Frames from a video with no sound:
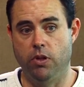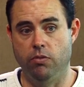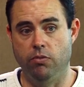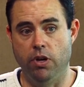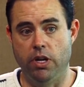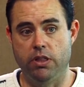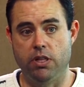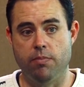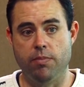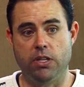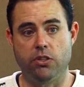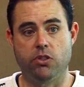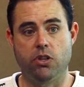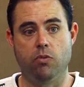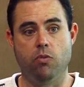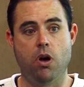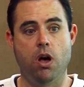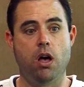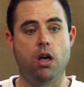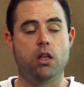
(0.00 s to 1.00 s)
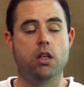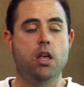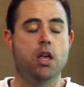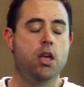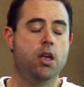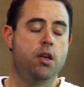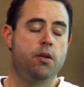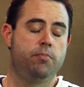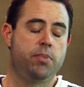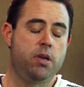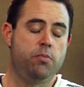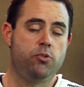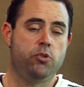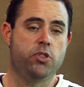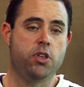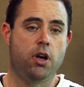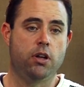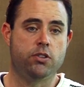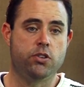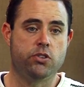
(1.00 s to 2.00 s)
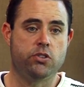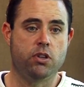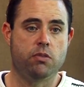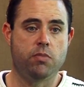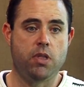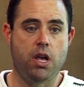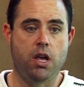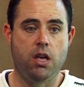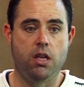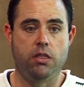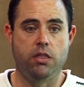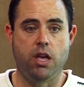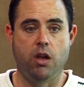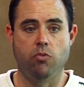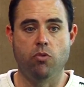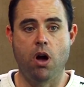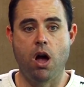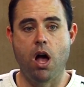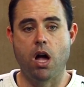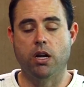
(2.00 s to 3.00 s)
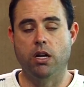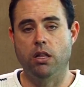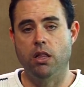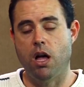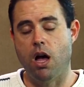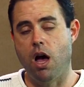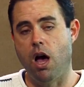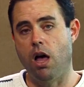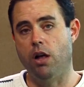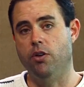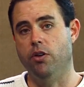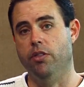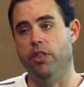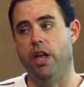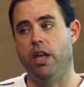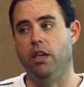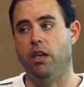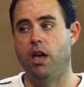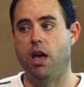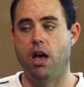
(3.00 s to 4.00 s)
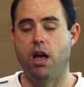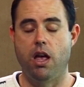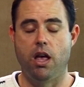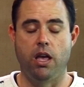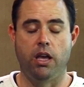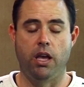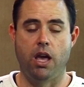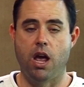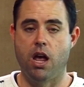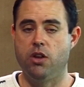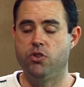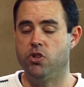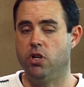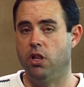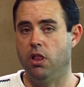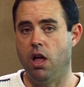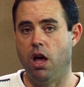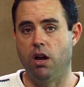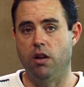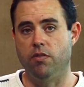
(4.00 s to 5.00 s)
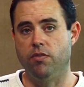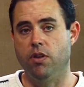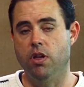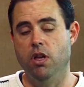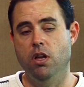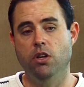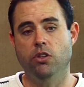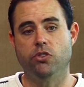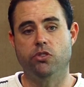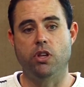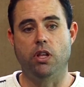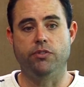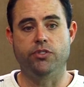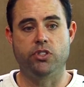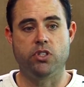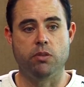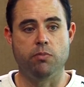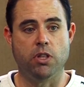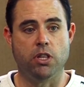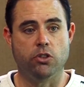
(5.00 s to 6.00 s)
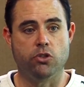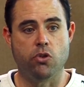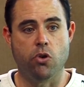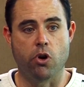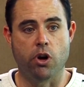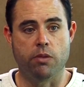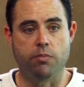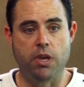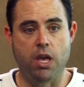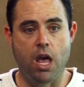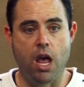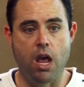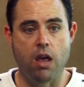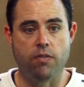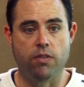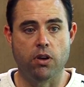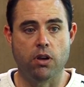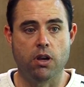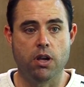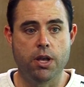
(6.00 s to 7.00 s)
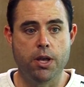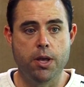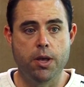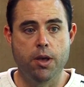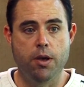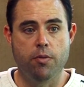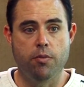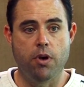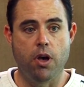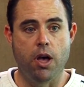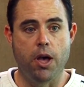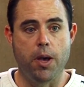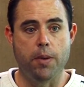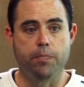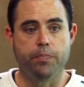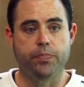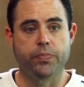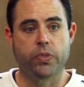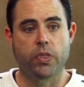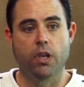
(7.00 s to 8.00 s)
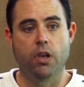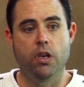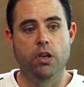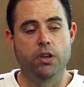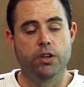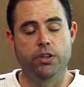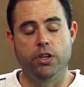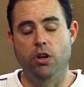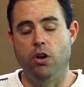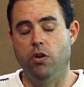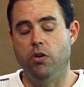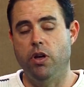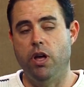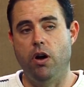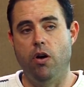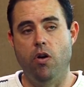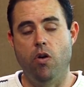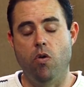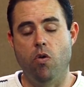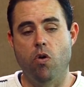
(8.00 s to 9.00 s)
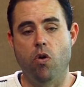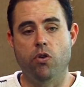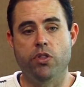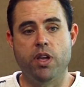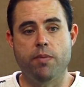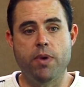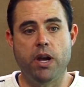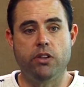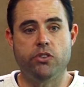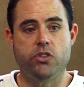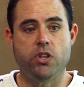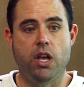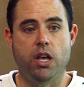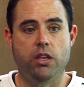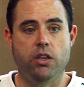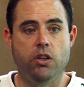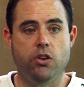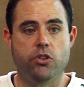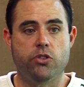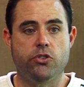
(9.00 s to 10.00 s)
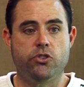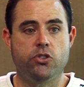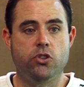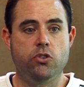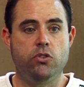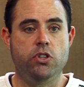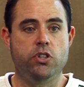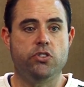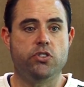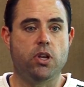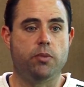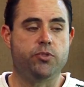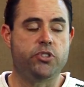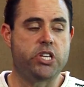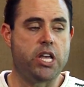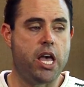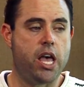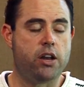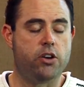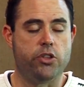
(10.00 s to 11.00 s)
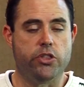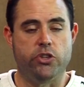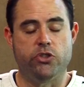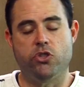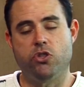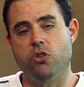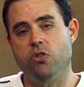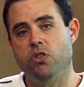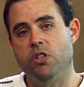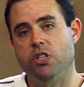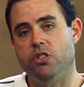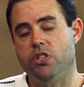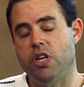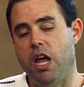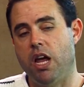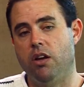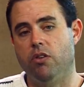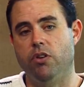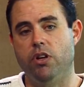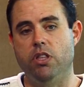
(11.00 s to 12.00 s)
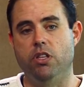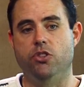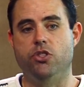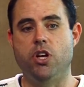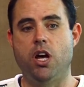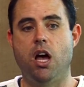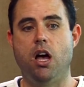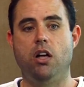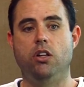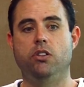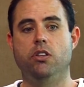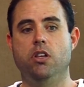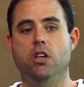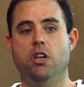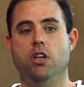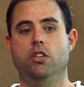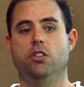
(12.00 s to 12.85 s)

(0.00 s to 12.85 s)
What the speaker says: right? They might say, well, people with autism, they rock a lot, or they engage in a lot of self-stimulatory behavior. Or they might say, the student is upset, or the student is angry, the child